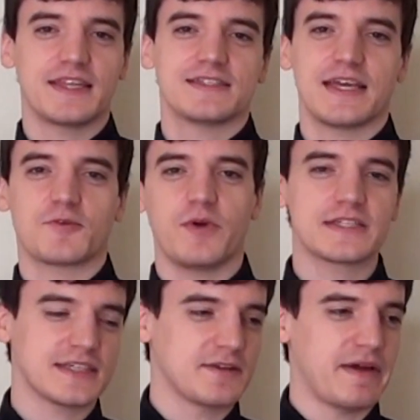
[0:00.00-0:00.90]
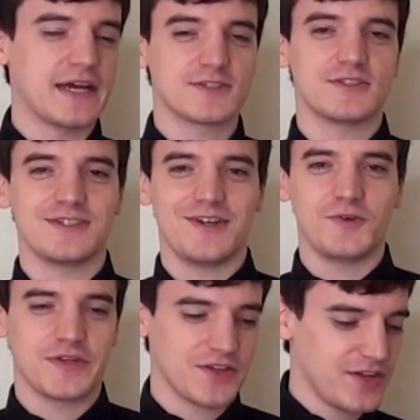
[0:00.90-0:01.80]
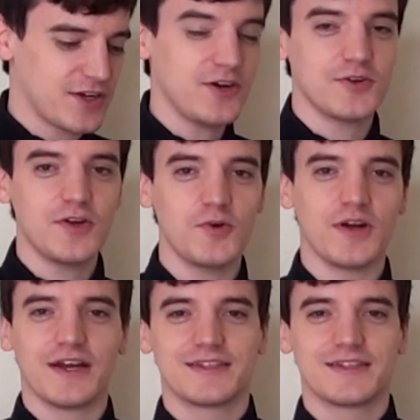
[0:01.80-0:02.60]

these like wrestling matches, you know, where they're like, oh no,